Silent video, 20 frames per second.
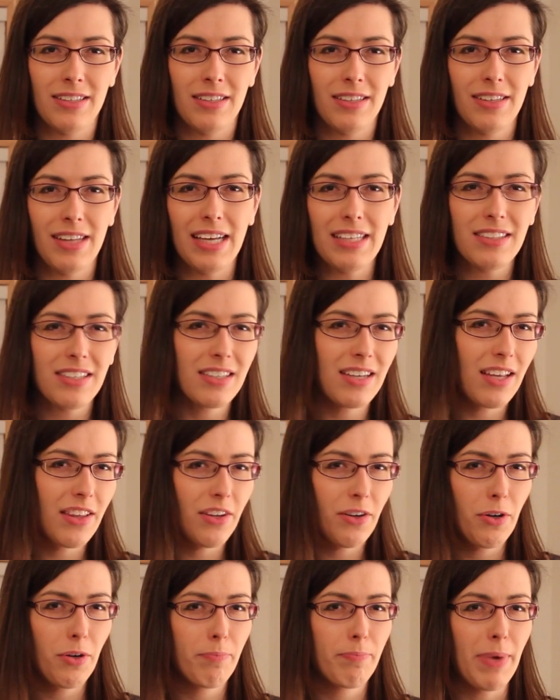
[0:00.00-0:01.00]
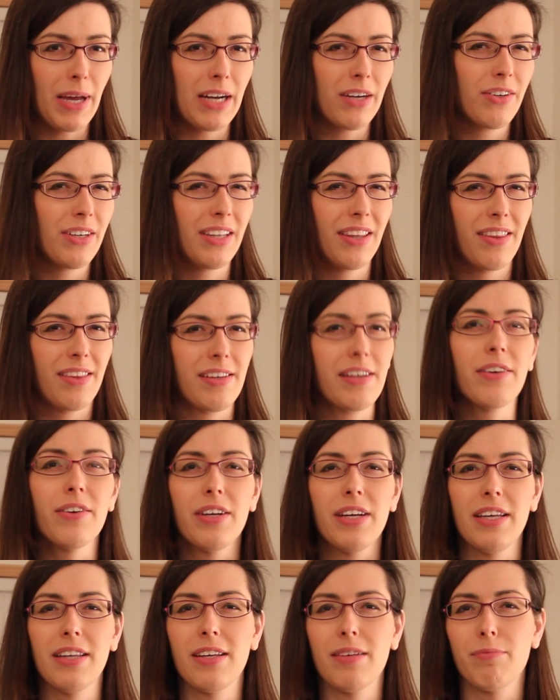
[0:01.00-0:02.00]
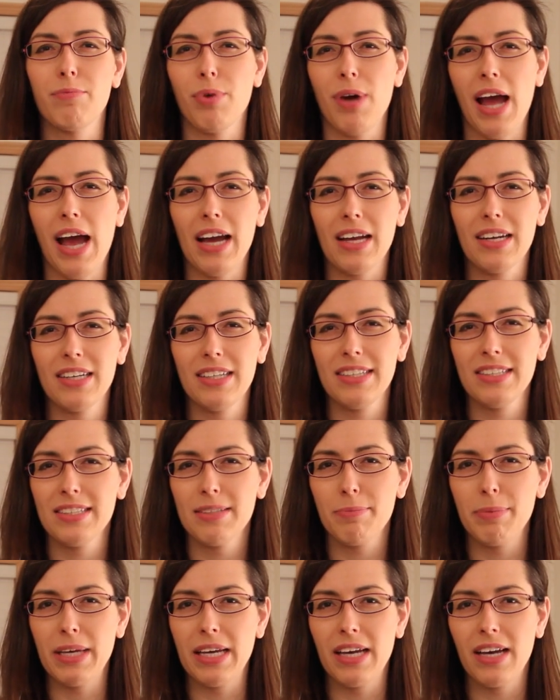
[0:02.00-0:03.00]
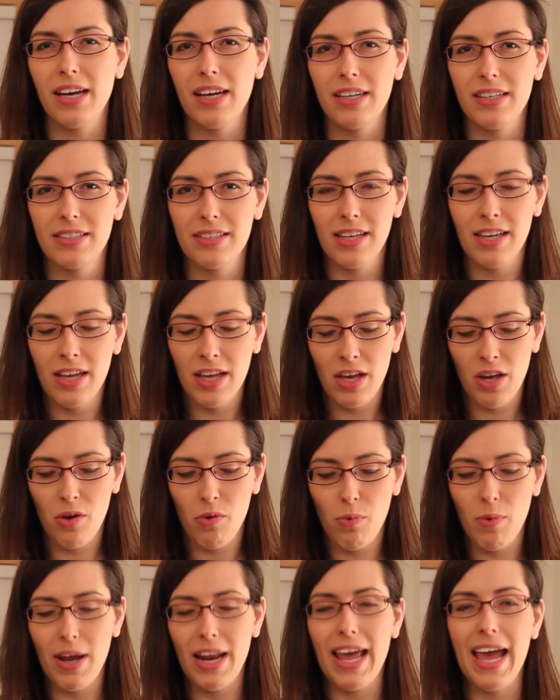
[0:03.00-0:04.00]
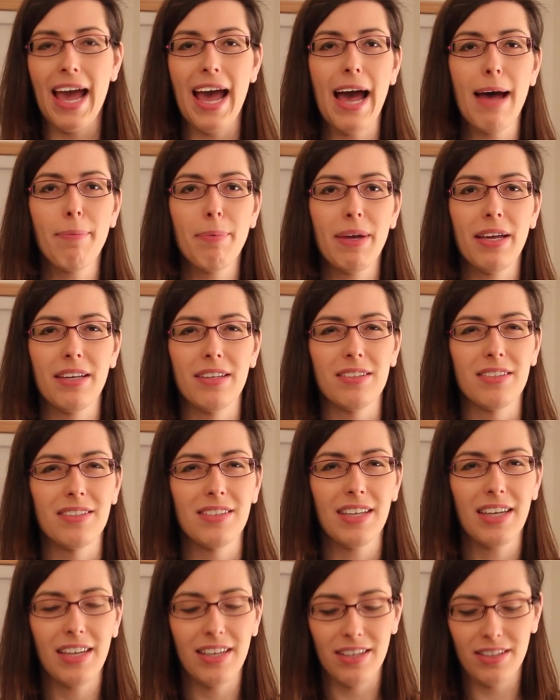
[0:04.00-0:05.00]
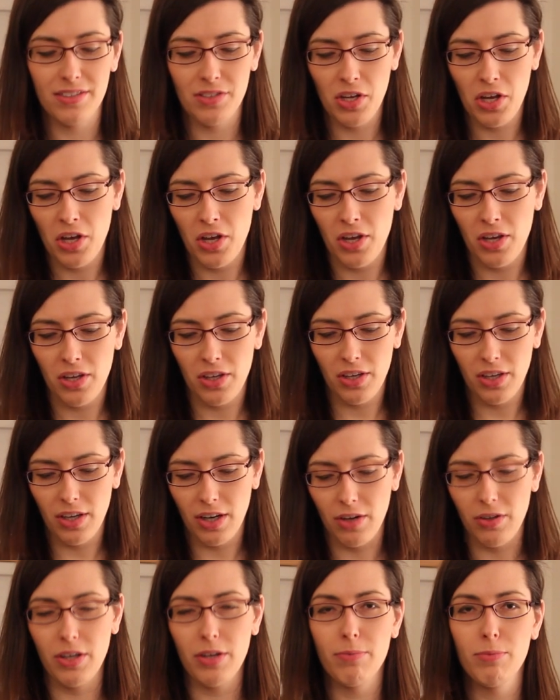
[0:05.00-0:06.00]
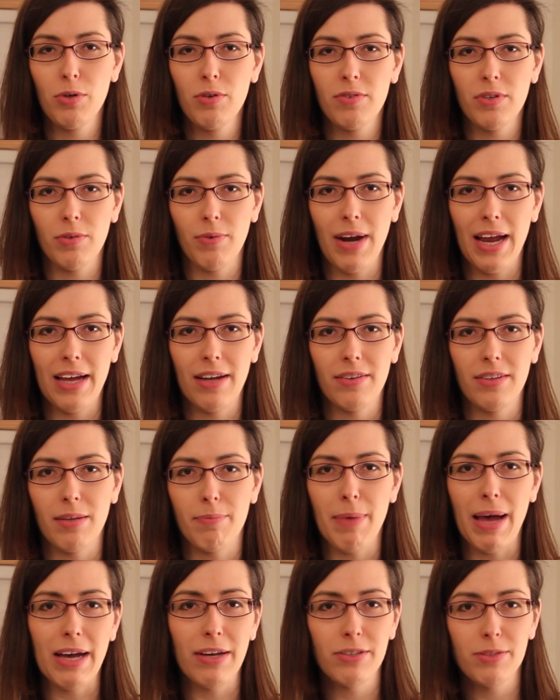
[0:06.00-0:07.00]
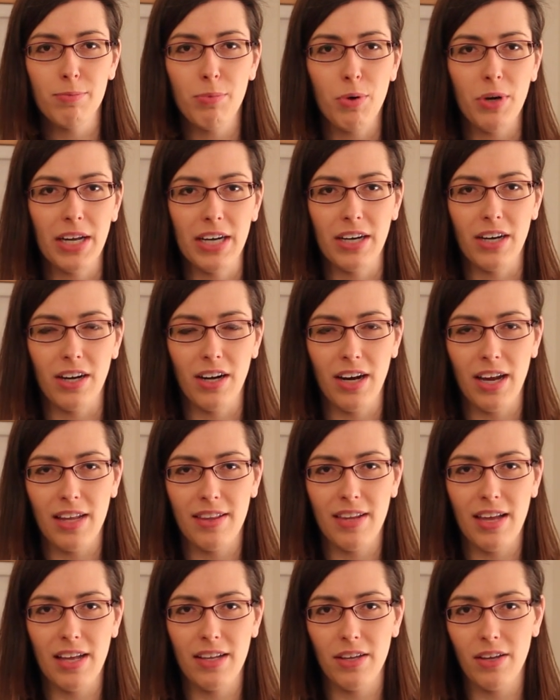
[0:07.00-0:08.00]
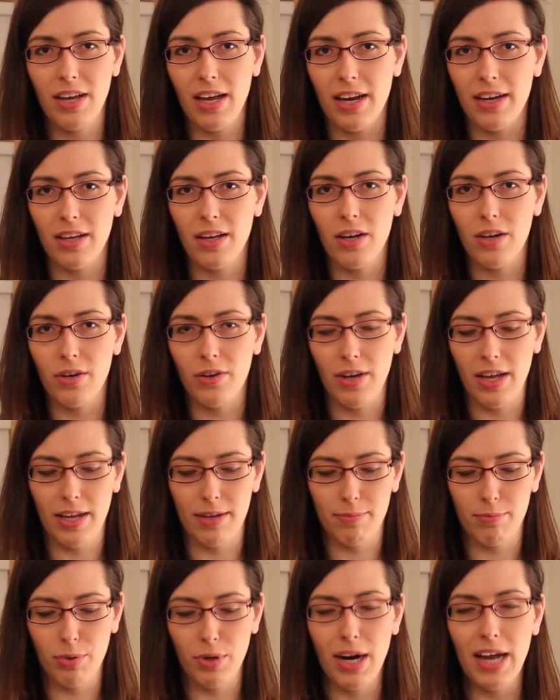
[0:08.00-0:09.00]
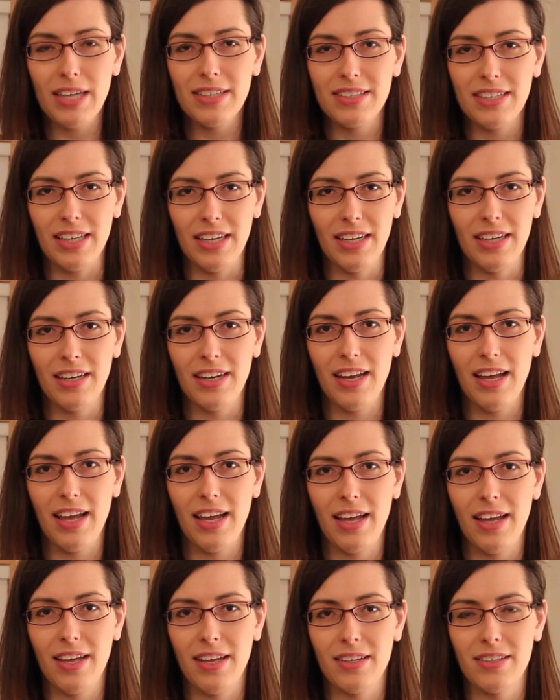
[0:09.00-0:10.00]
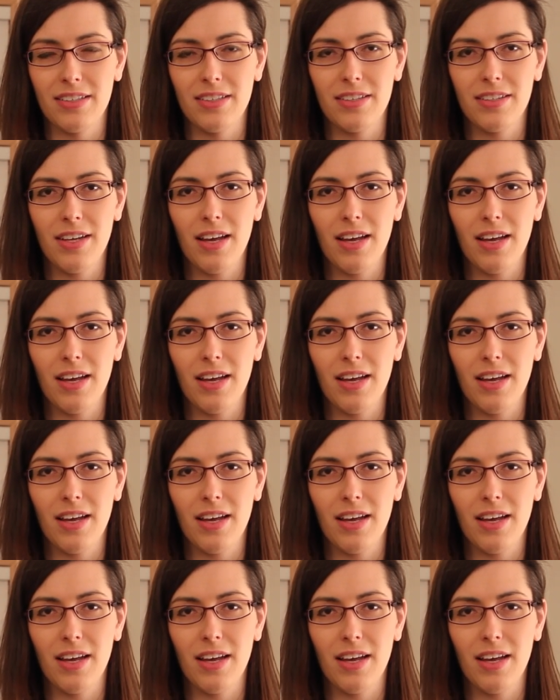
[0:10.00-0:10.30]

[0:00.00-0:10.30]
that's another better in theory than practice because what happens is you know you're moving around the mouse pointer and then you got to go and press it and